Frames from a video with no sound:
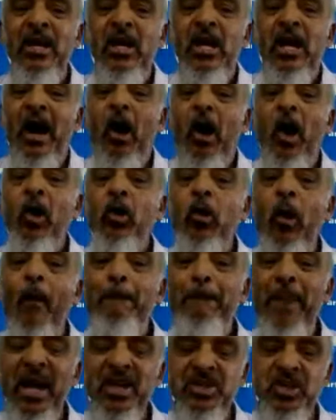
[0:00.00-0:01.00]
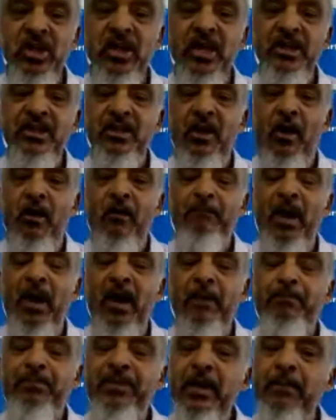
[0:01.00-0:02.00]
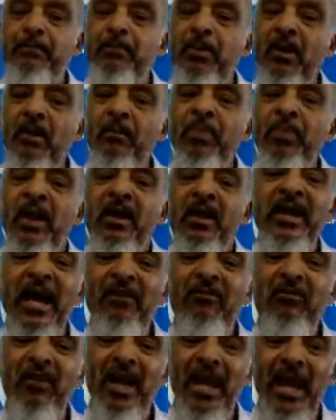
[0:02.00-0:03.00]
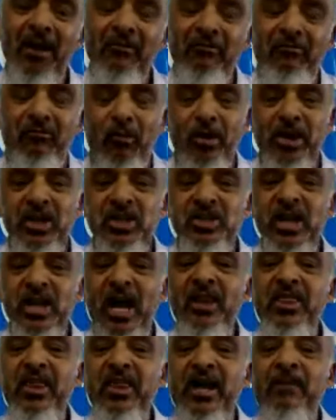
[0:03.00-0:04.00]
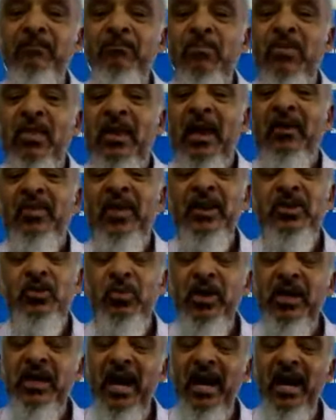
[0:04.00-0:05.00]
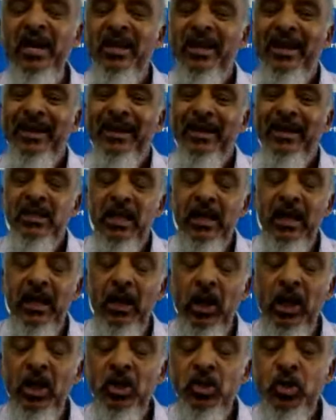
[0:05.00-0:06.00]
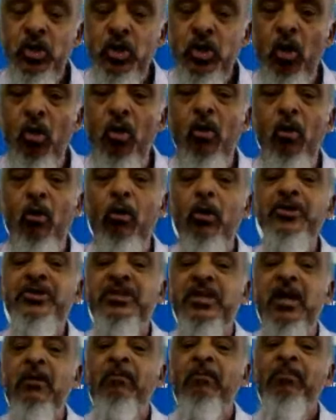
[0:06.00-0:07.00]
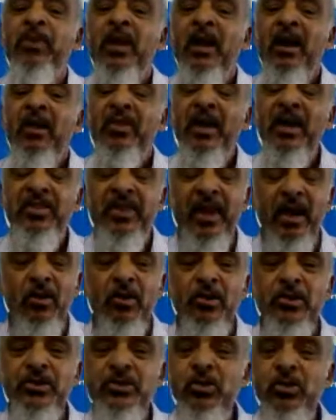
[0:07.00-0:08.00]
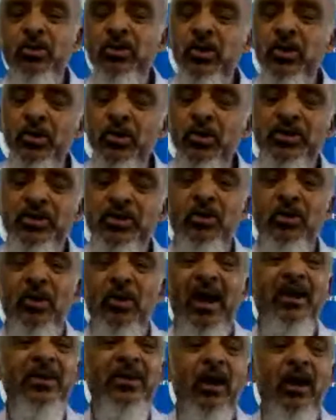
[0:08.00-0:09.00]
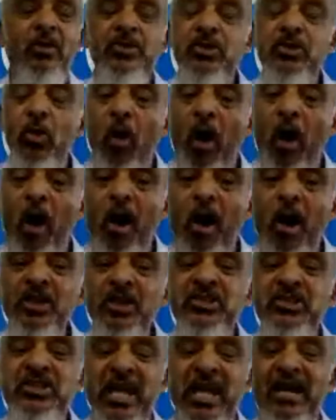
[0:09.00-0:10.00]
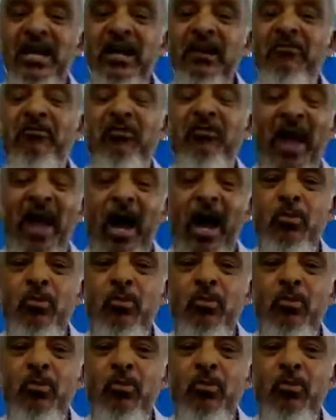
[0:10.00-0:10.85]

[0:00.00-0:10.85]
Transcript: are compassionate about people, that have love for each other, that we can ensure also that those who used to and those who are selling flowers,